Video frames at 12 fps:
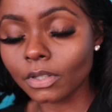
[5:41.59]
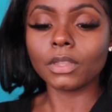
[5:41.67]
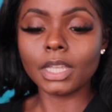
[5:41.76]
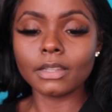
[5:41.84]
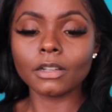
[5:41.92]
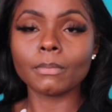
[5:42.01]

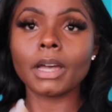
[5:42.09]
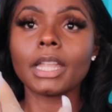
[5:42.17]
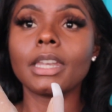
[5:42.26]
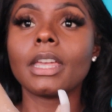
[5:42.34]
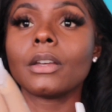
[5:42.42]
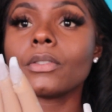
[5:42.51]
These are my
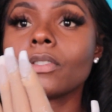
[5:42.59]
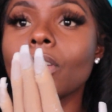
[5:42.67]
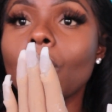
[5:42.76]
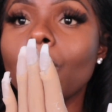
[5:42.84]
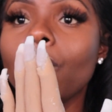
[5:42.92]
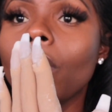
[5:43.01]
nails
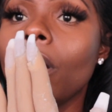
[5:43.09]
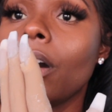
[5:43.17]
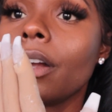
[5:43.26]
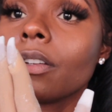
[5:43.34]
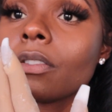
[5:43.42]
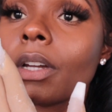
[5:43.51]
so
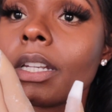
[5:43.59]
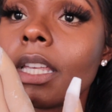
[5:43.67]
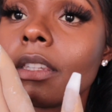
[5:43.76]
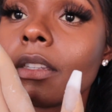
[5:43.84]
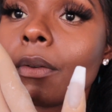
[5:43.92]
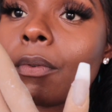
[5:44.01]
far, so I
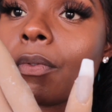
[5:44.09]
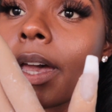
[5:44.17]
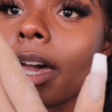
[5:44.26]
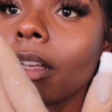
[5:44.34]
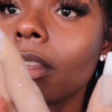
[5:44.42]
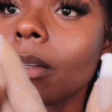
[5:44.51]
need to
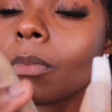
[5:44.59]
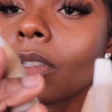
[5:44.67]
file them.